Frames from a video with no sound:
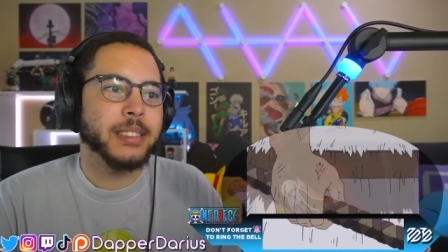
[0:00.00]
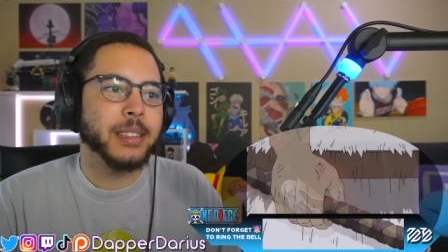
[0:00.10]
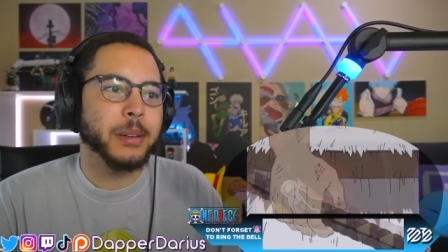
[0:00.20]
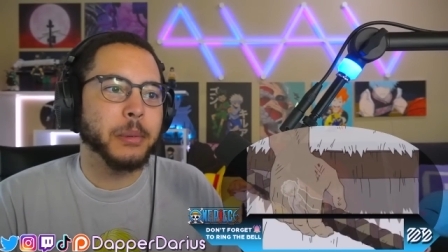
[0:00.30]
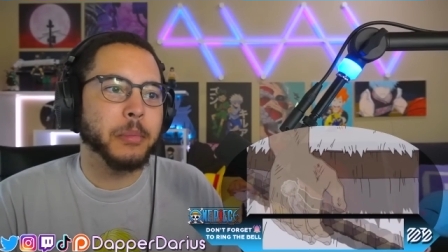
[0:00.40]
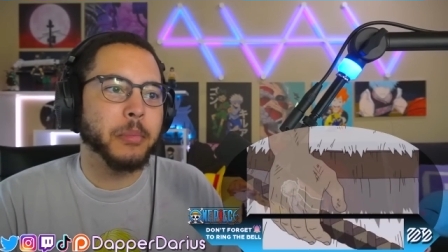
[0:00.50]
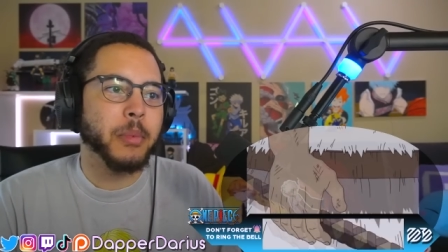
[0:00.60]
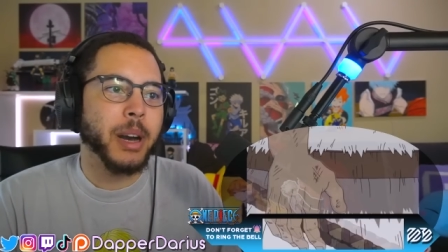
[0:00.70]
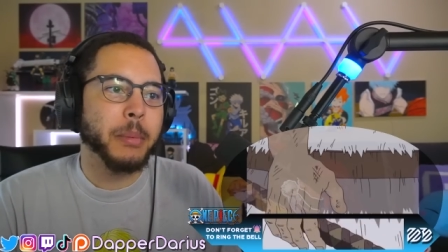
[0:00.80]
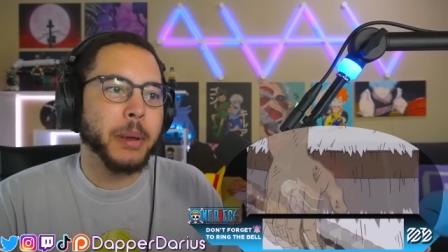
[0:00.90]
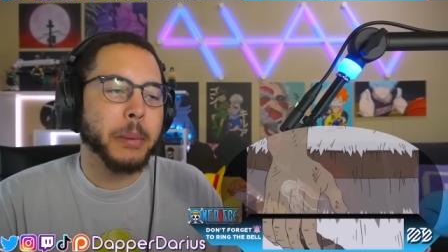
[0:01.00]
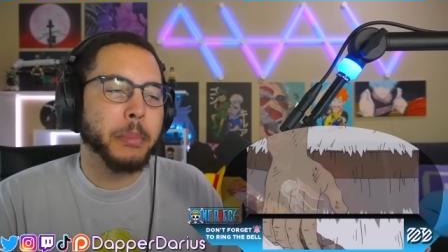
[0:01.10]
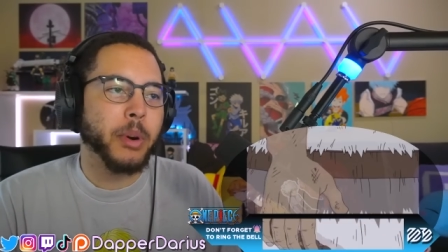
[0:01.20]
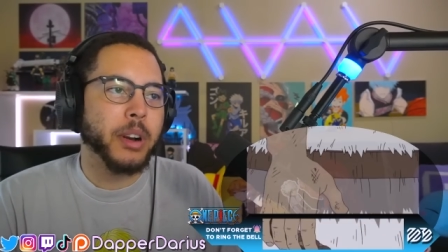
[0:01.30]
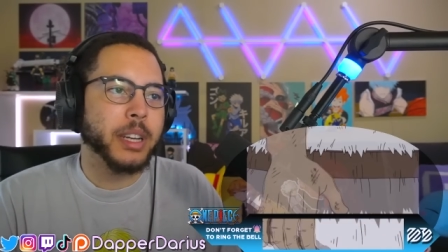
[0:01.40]
Oh my man
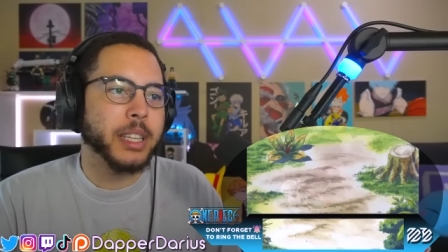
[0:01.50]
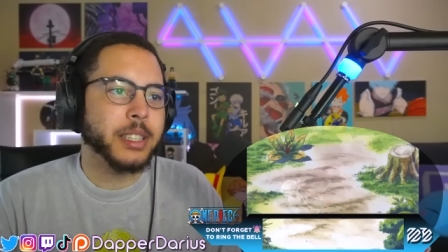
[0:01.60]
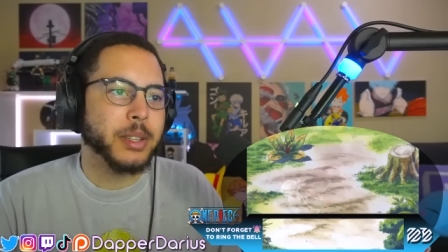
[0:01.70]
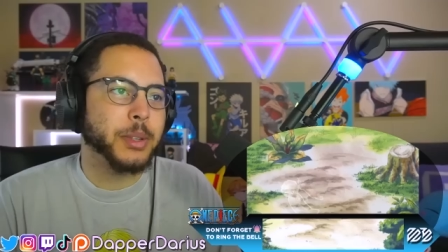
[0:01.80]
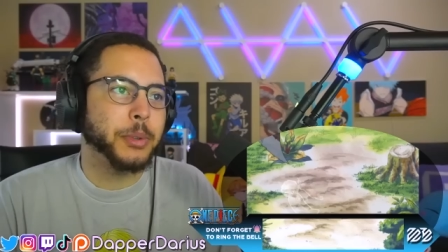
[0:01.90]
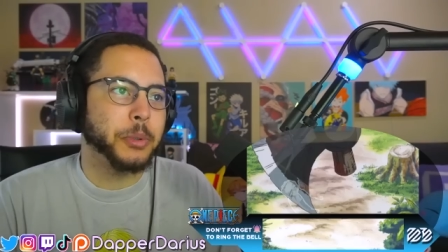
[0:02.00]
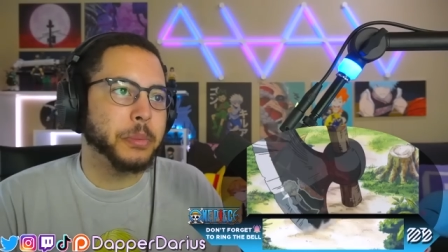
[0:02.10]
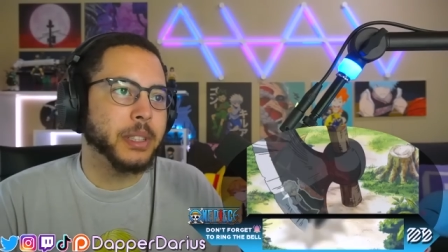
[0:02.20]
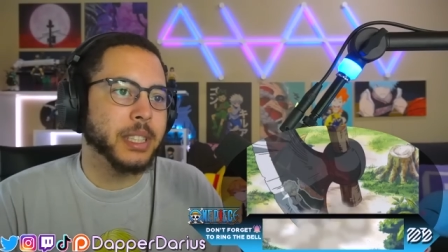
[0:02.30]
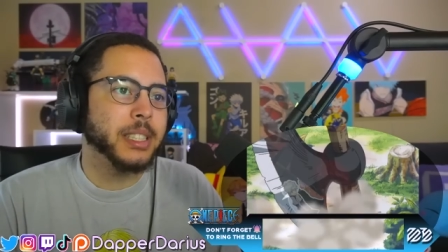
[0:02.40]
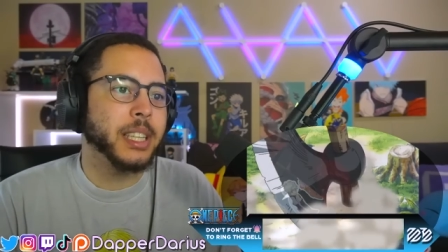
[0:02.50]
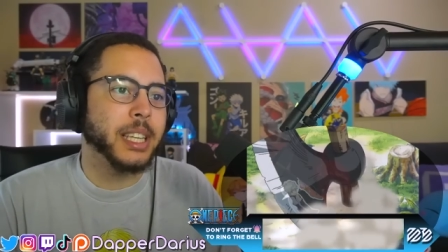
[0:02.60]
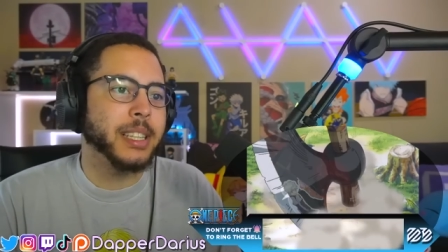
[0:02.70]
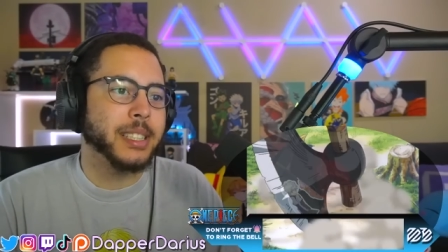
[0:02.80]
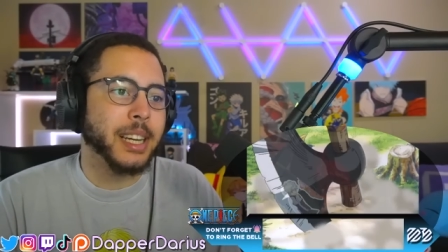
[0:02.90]
Broggy is souped. He's
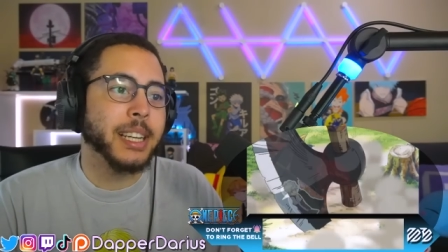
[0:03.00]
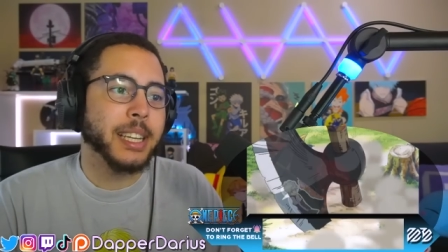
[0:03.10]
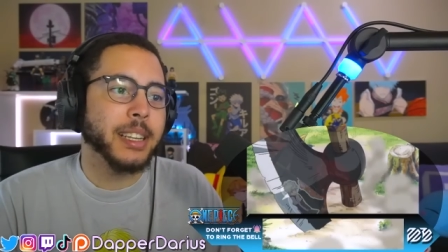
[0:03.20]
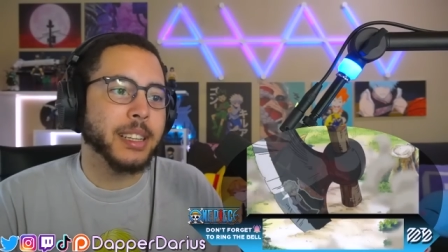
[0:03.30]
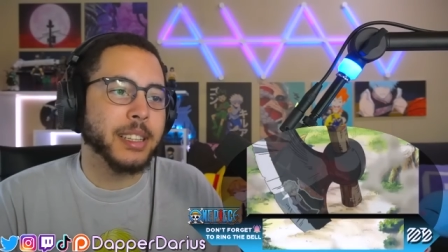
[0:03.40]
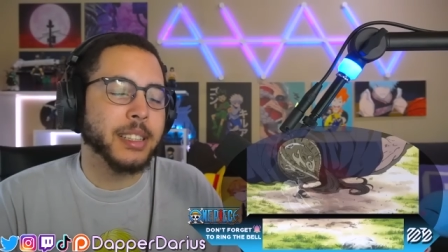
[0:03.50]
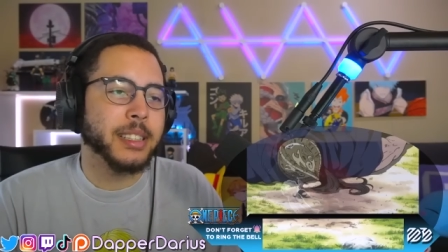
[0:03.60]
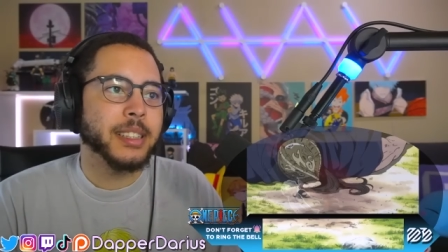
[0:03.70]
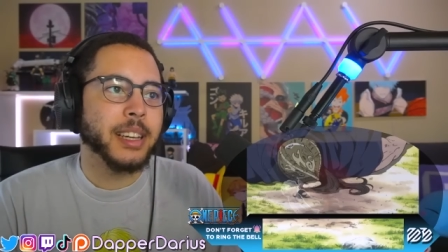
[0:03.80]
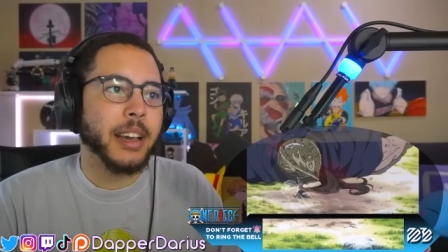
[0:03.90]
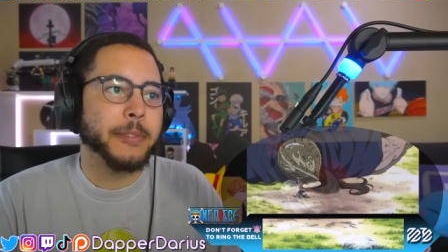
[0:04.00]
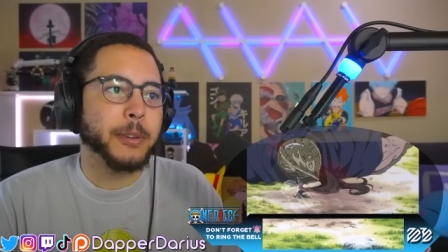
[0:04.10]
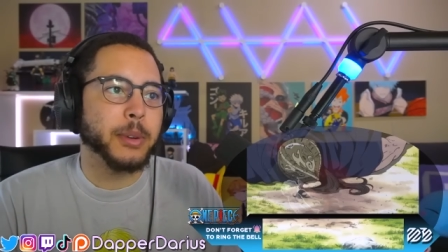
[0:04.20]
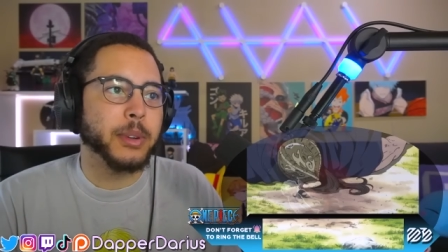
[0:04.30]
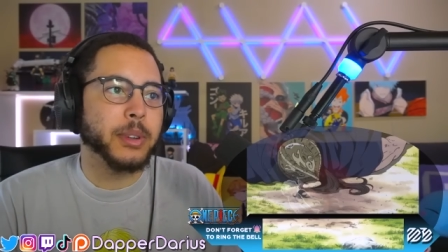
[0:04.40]
geeked. I get it.
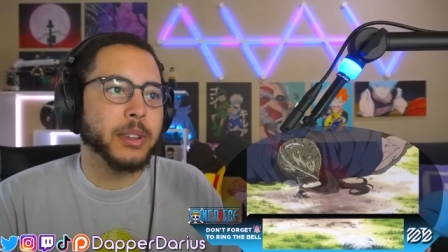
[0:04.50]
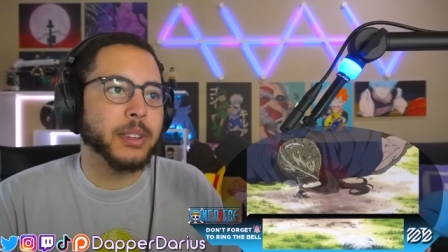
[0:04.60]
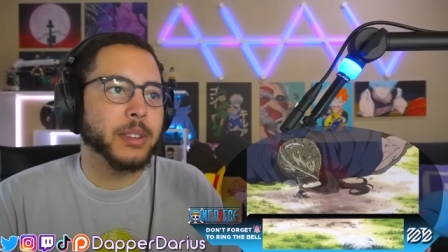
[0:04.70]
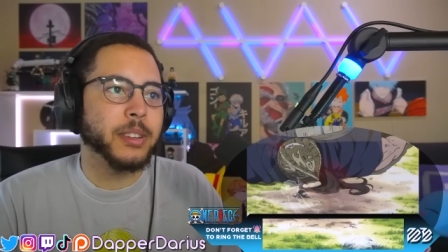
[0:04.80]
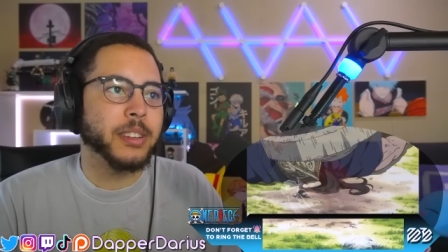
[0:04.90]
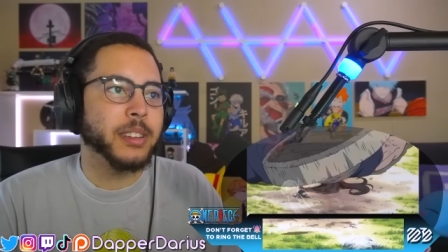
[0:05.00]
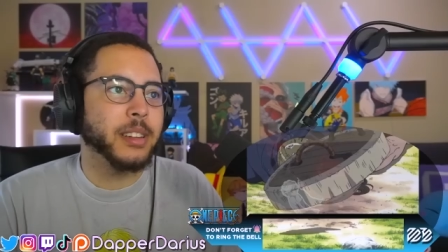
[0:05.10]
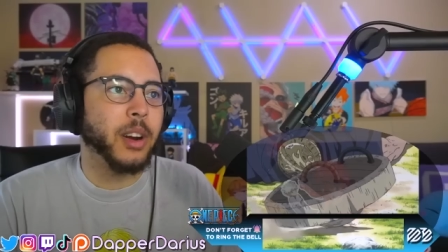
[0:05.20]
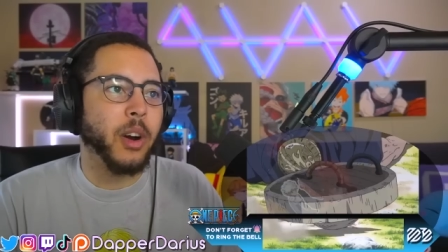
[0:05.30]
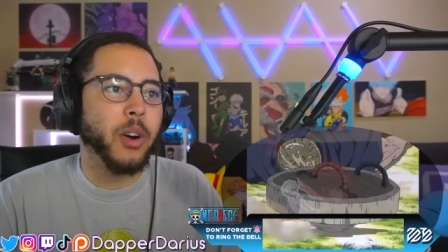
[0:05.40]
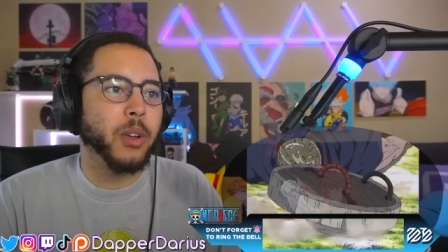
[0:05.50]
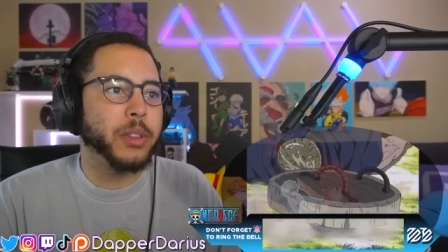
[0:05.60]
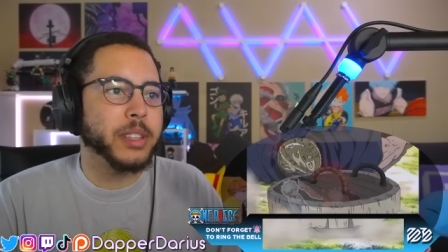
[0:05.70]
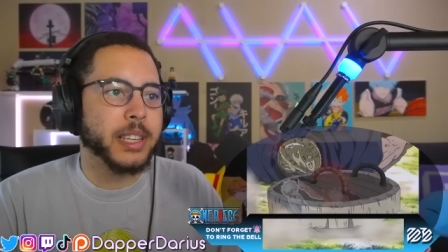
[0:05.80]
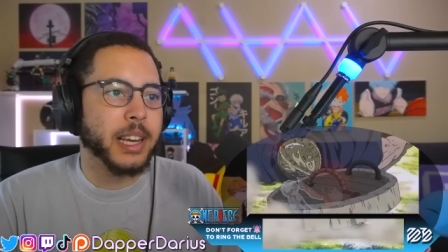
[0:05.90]
After all
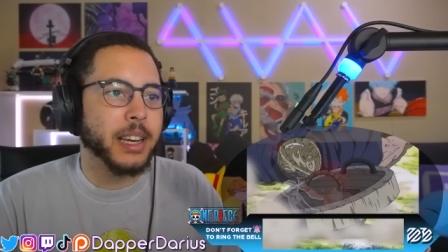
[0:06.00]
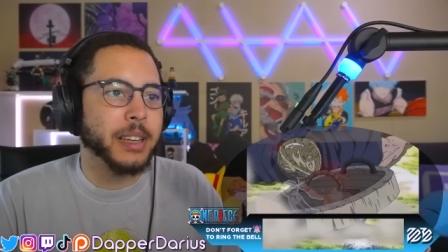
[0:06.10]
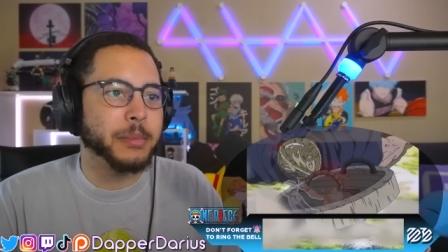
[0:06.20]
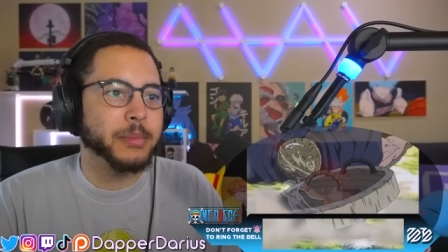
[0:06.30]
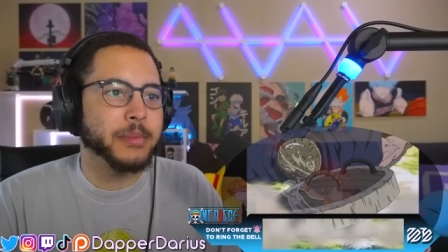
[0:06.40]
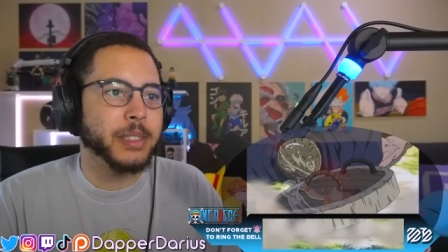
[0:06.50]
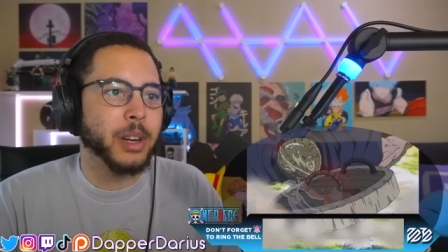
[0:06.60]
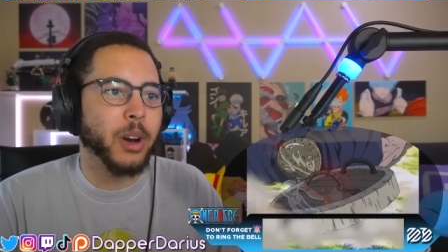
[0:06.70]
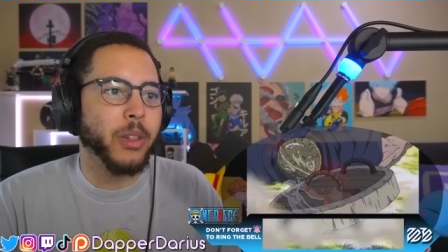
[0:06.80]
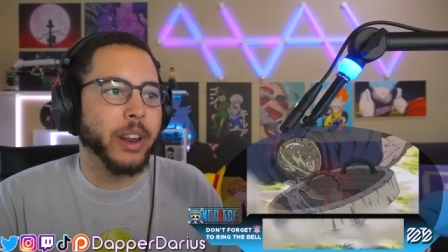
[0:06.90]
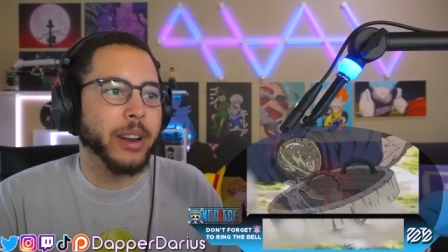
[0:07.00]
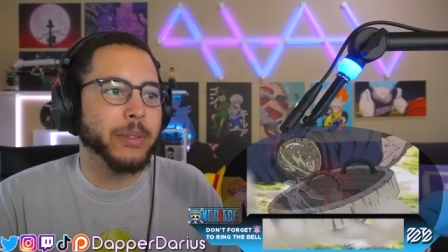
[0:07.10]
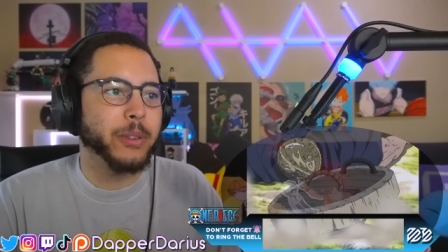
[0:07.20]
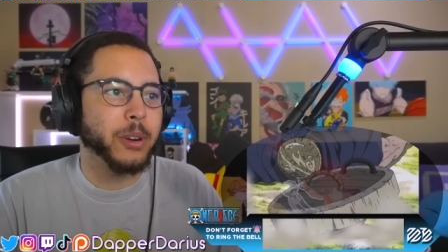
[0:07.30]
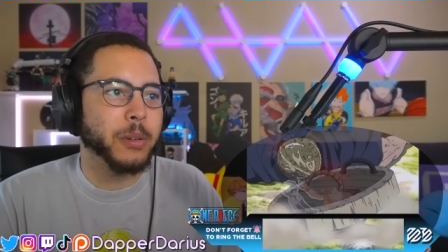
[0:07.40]
this time and all that
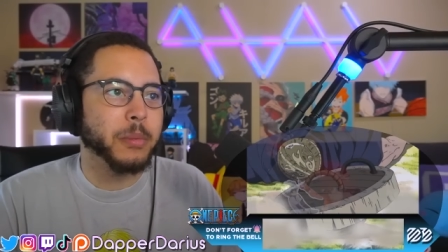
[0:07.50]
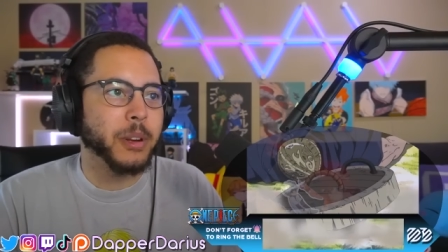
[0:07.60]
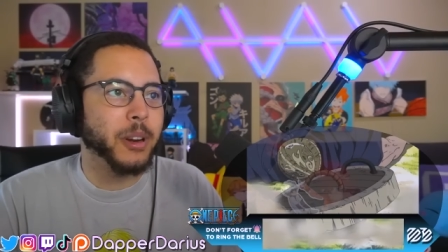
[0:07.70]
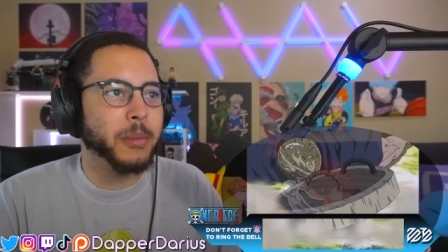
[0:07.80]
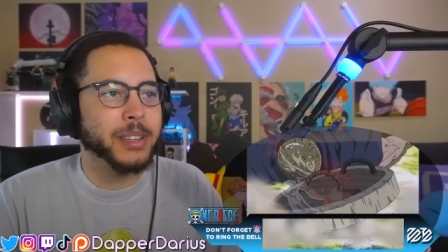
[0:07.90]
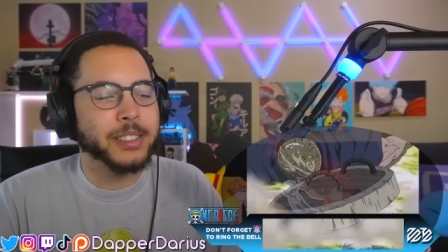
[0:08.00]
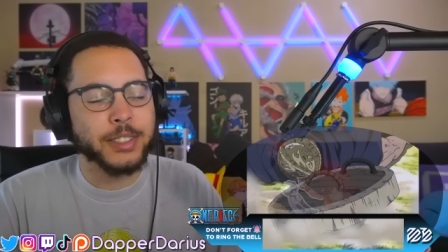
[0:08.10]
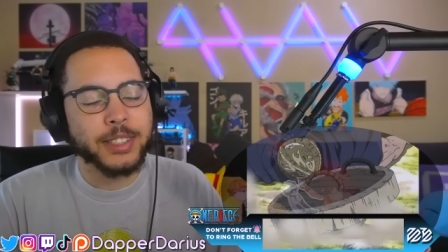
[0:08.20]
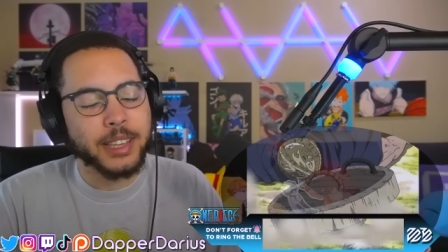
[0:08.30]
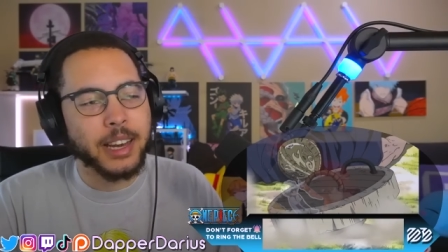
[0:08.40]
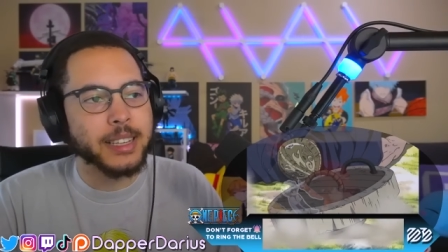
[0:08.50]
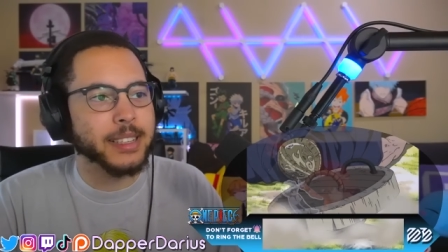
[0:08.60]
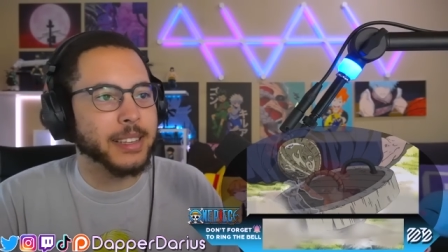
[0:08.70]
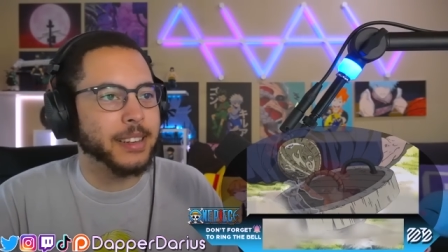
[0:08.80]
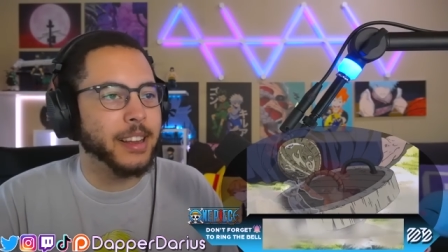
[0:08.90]
effort, you know, but it sucks that